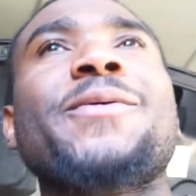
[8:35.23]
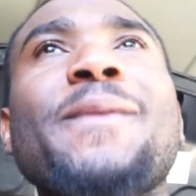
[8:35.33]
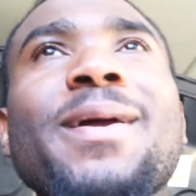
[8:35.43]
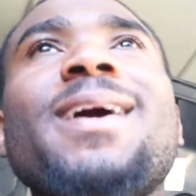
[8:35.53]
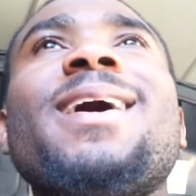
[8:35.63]

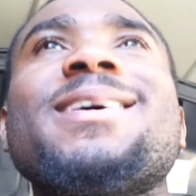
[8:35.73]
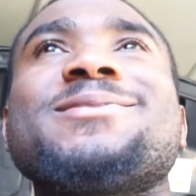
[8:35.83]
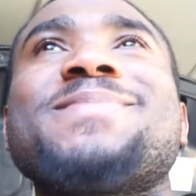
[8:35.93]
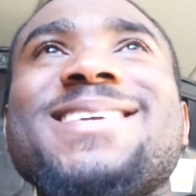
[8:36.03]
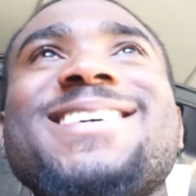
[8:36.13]
The car has
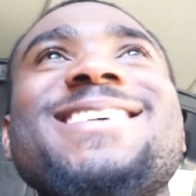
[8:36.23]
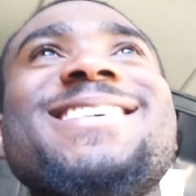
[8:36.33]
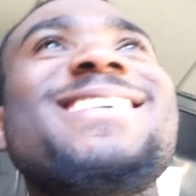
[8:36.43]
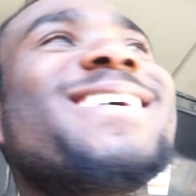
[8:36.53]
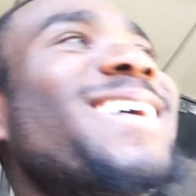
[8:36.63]
been here.
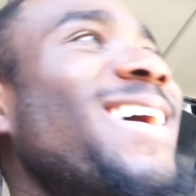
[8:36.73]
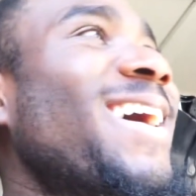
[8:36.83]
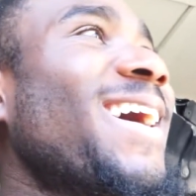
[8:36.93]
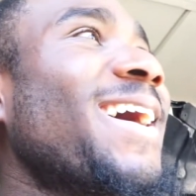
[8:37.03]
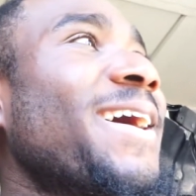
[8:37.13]

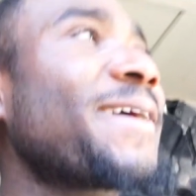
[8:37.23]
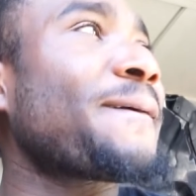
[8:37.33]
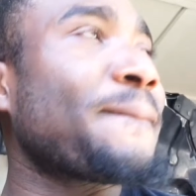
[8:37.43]
Alright.